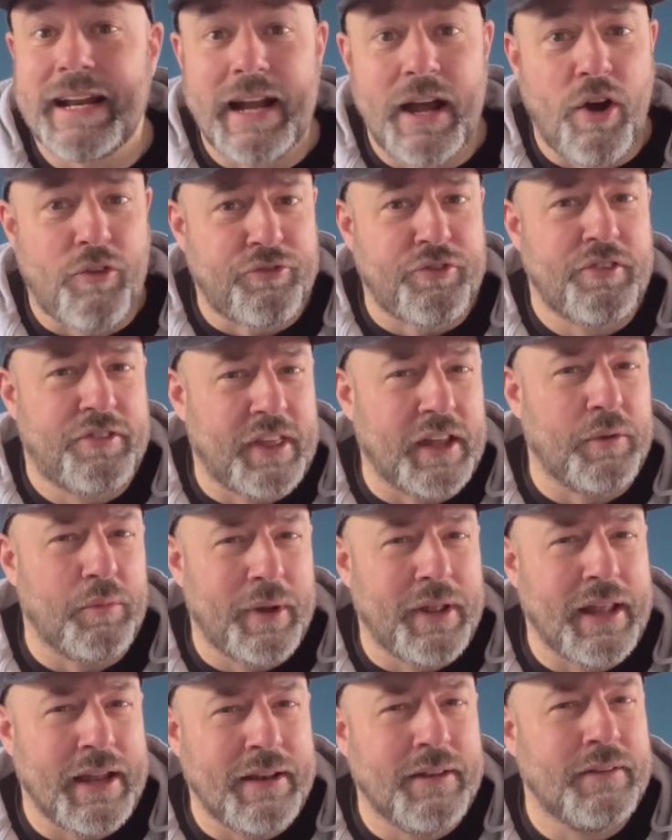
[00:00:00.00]
And I often think
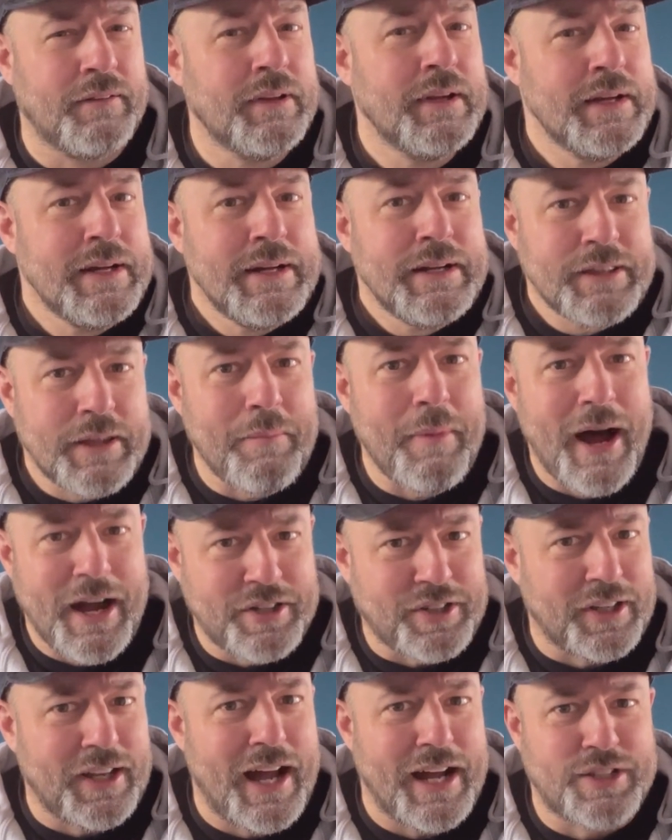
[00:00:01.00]
within the
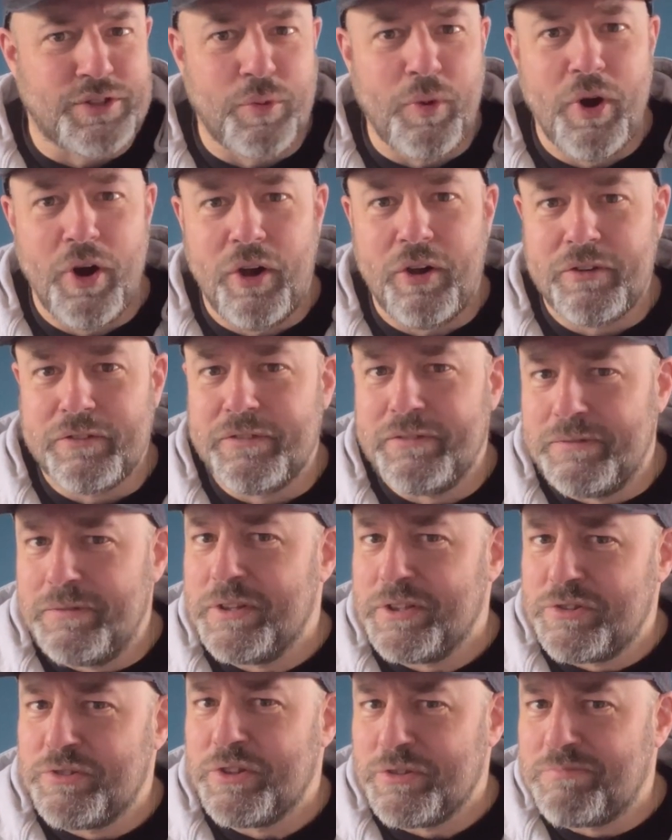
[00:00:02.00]
martial arts
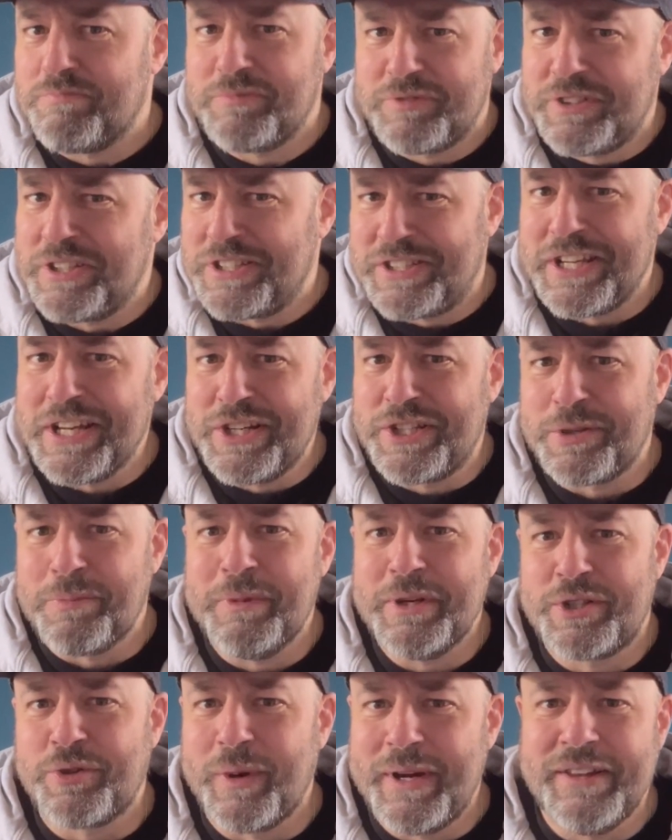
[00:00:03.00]
world, the
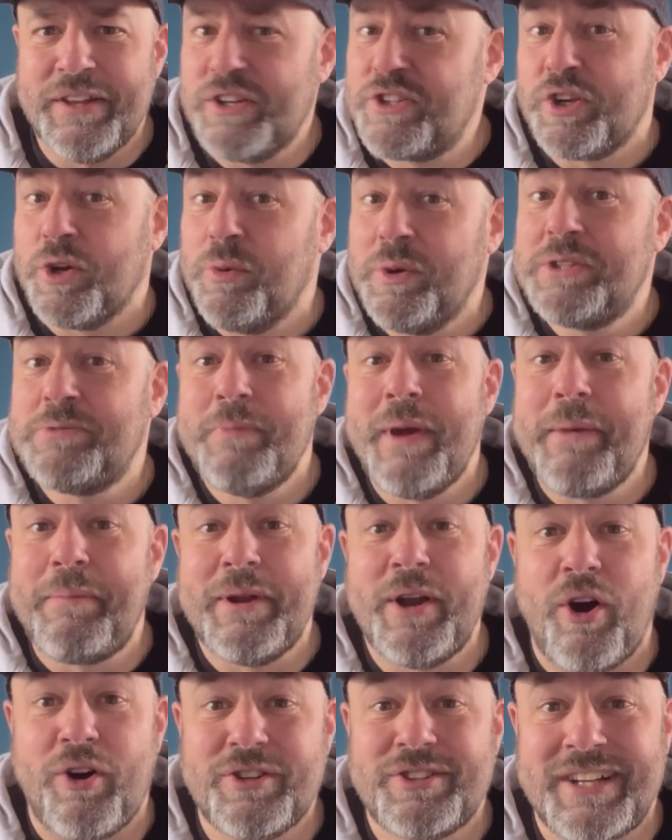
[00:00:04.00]
distinction between the two is
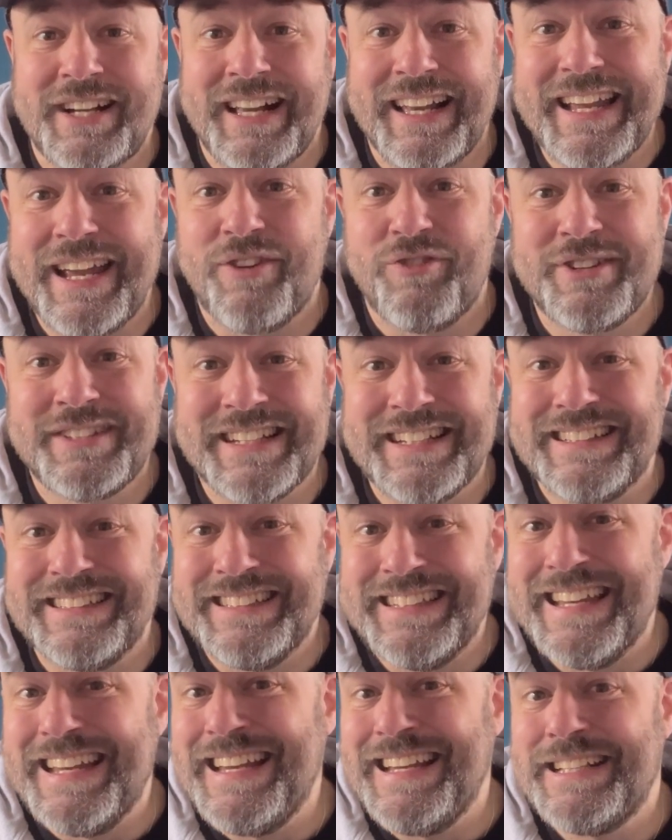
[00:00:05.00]
maybe not as clear as
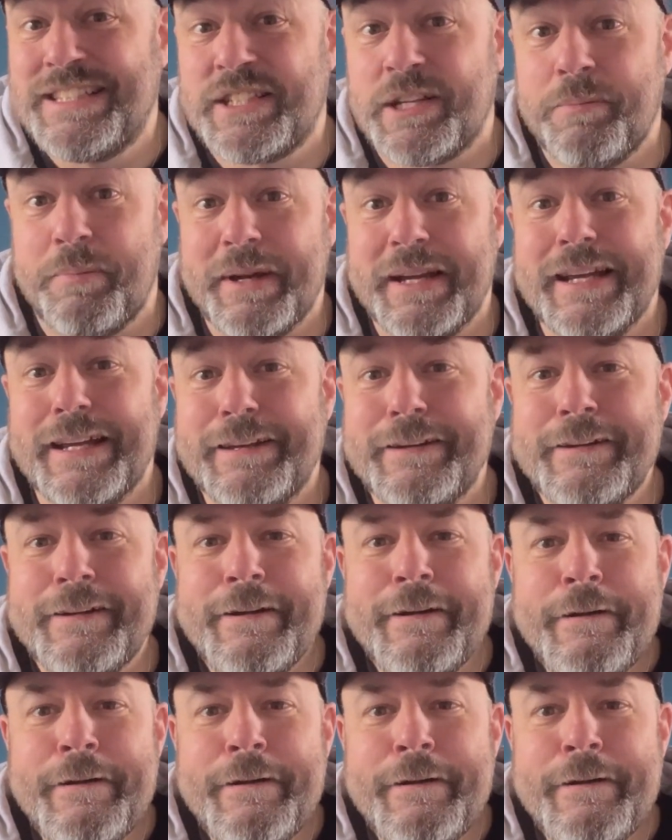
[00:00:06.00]
it needs to be.